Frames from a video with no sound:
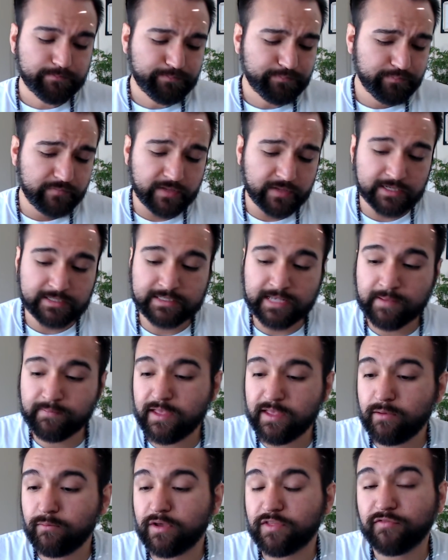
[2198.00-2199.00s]
The same
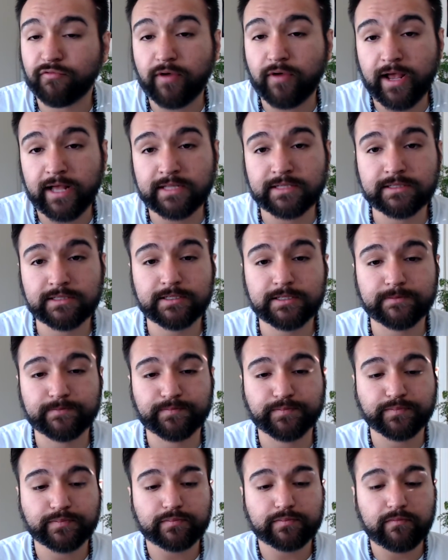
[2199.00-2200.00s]
thing with friends
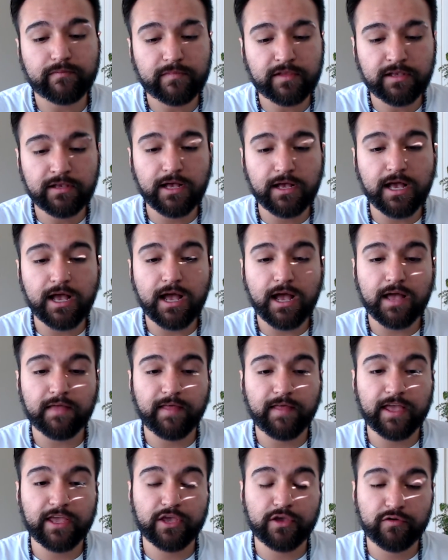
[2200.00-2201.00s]

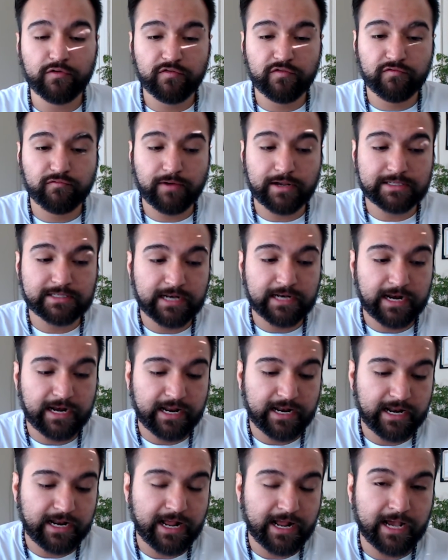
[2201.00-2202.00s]
that you've
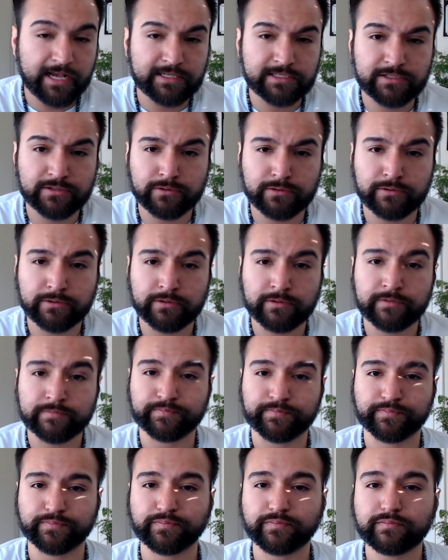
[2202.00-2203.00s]
resonated in high school.
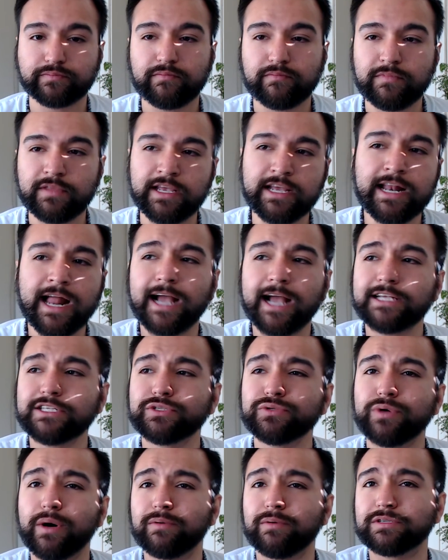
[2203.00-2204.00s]
In high
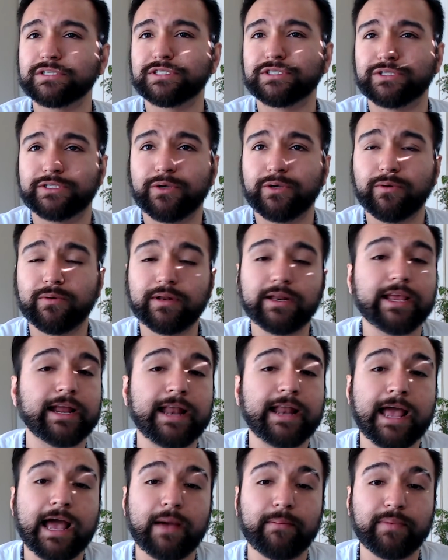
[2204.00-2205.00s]
school, I was totally
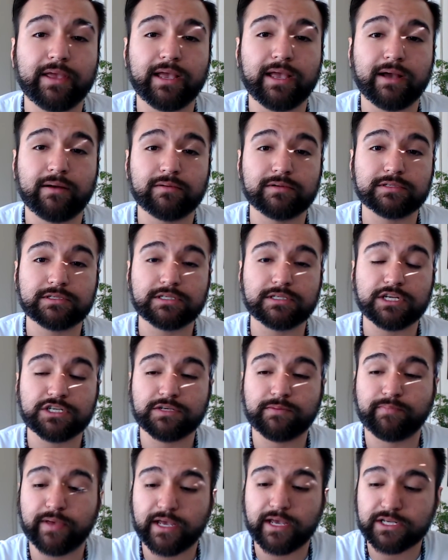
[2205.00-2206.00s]
unhappy. I was such
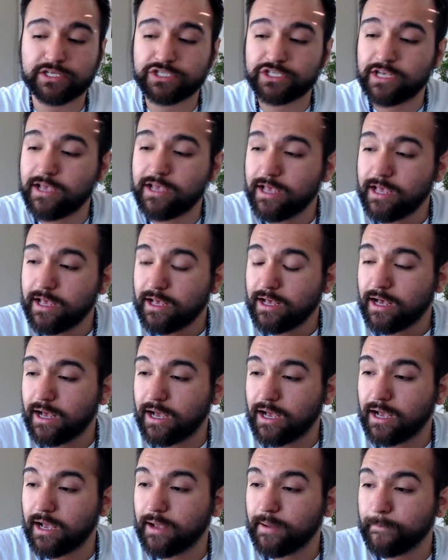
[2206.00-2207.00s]
a bitch.
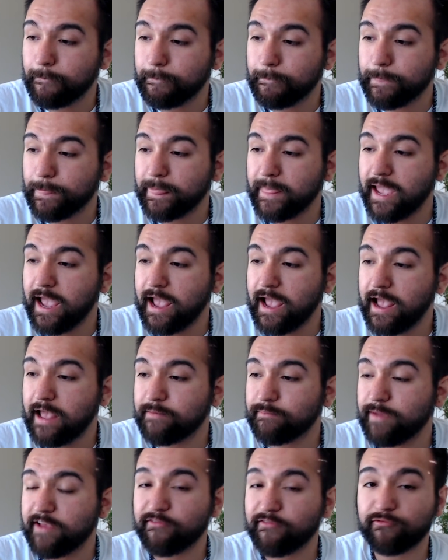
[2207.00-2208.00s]

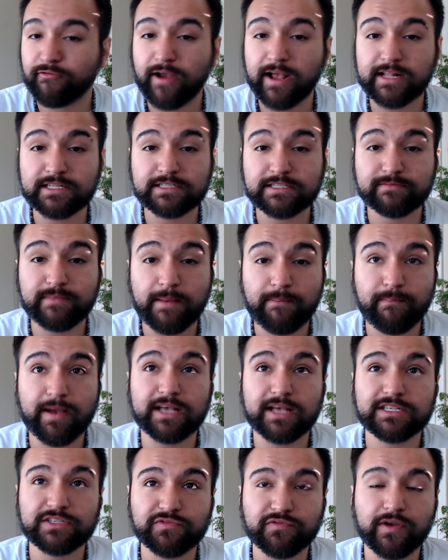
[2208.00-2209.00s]
And my friends, my
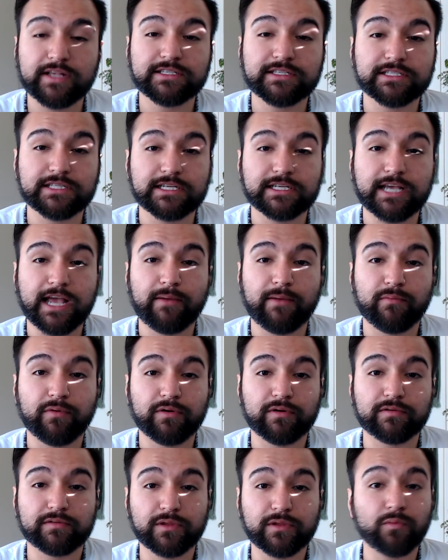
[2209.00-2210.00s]
best friends at the time,
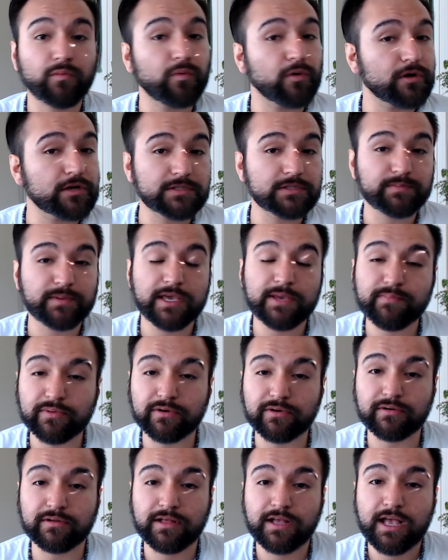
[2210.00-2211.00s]
were the worst
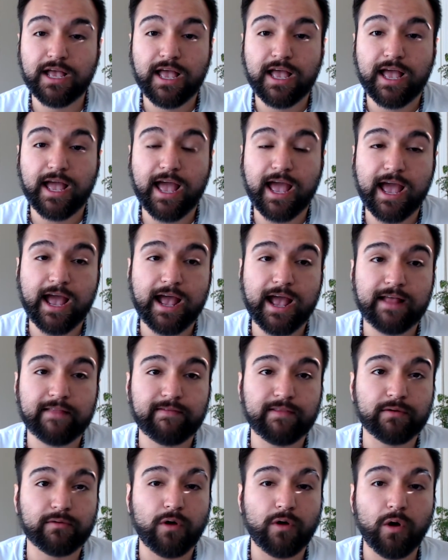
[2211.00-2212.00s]
people. And
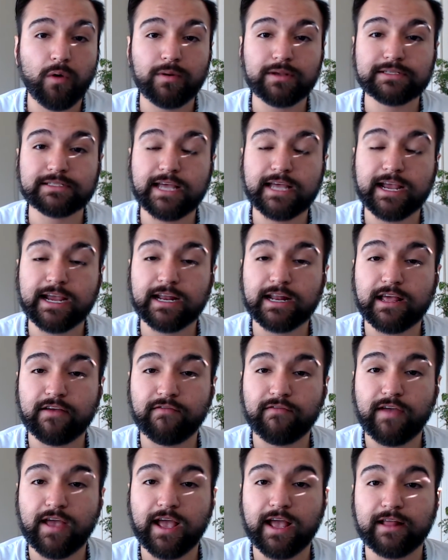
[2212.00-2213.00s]
they were always negative.
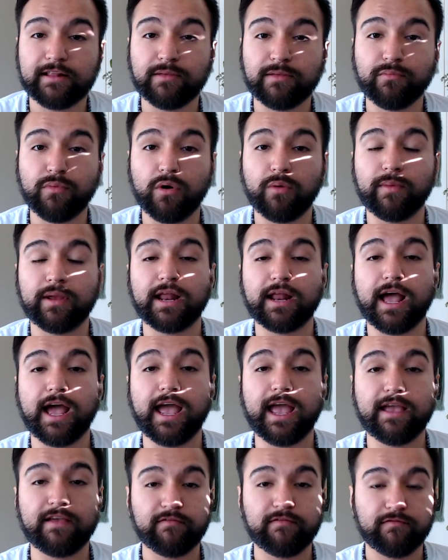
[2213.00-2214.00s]
And the moment
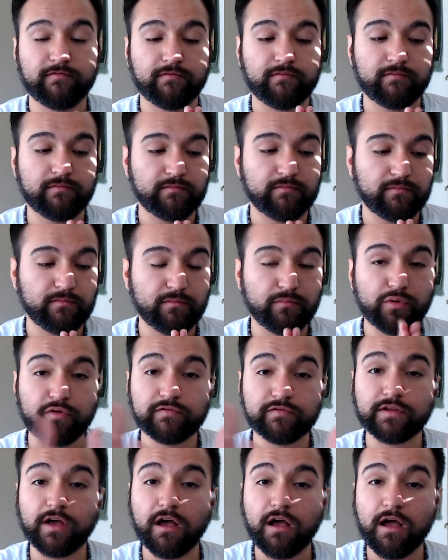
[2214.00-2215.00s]
I
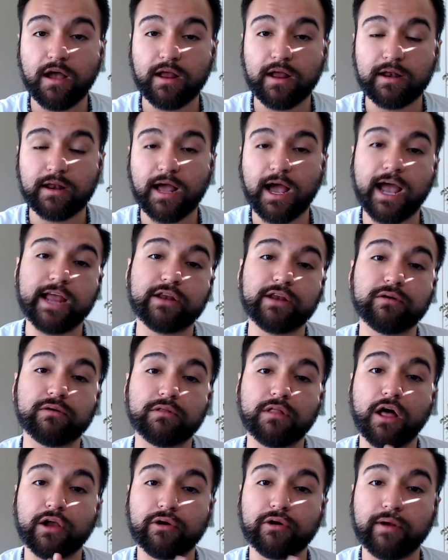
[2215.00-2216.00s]
moved on, I no
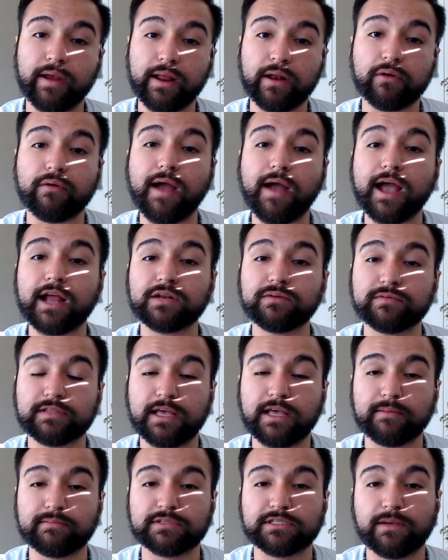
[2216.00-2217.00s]
longer interact with
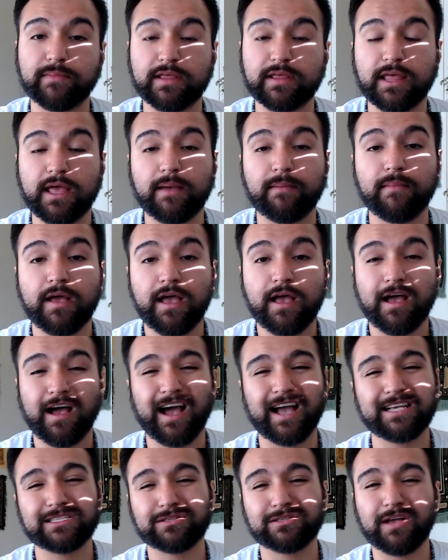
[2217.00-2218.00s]
them. Some of them
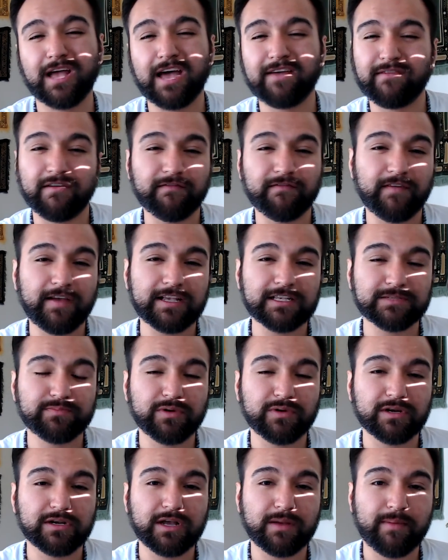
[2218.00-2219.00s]
I still have on
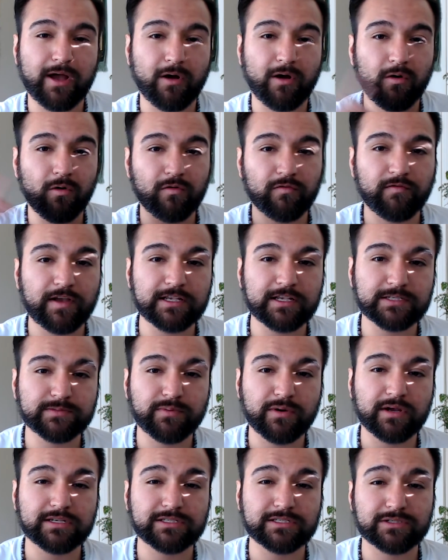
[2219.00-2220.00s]
Facebook, on my old
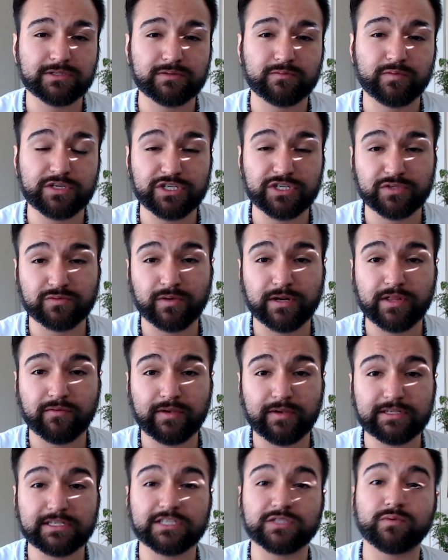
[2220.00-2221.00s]
Facebooks, which is one of the
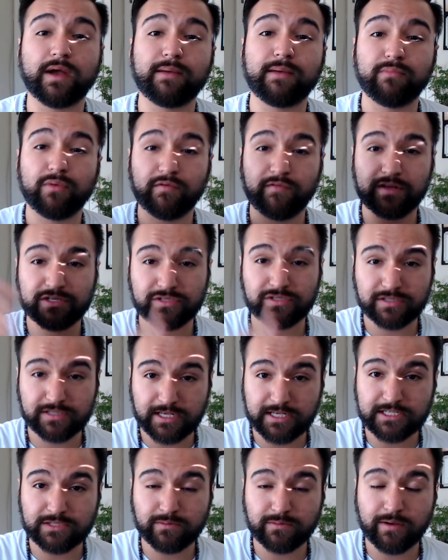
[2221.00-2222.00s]
reasons why I'm moving to
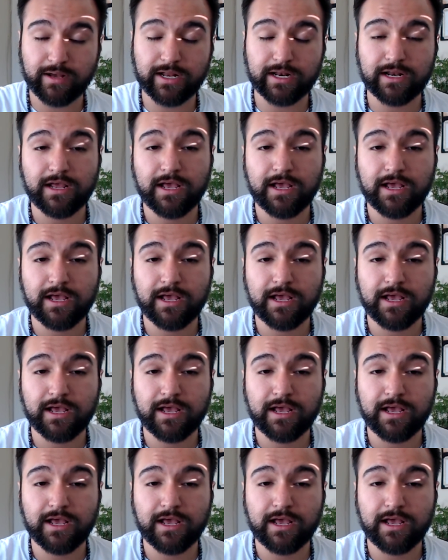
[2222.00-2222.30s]
this one.